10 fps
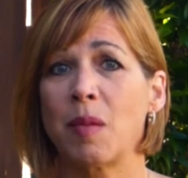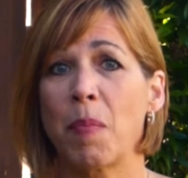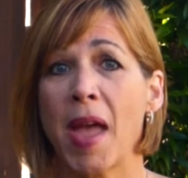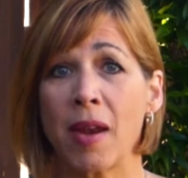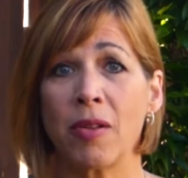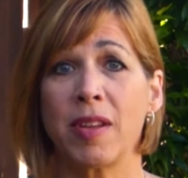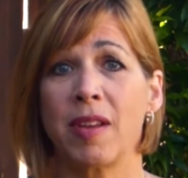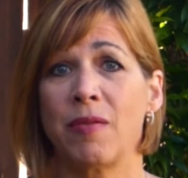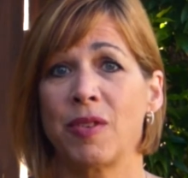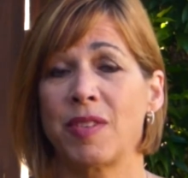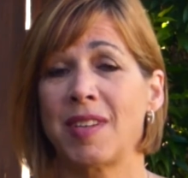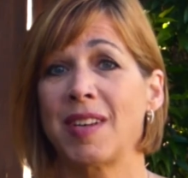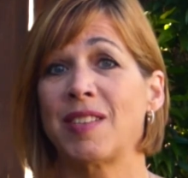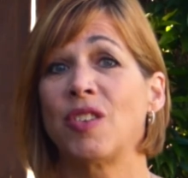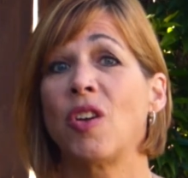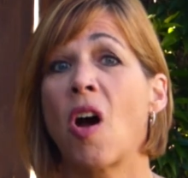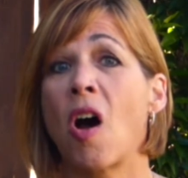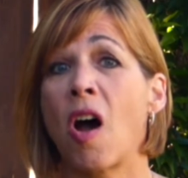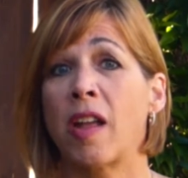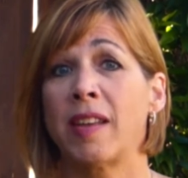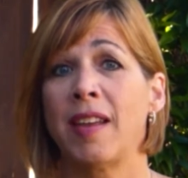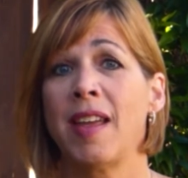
the penalty of your sin is gone,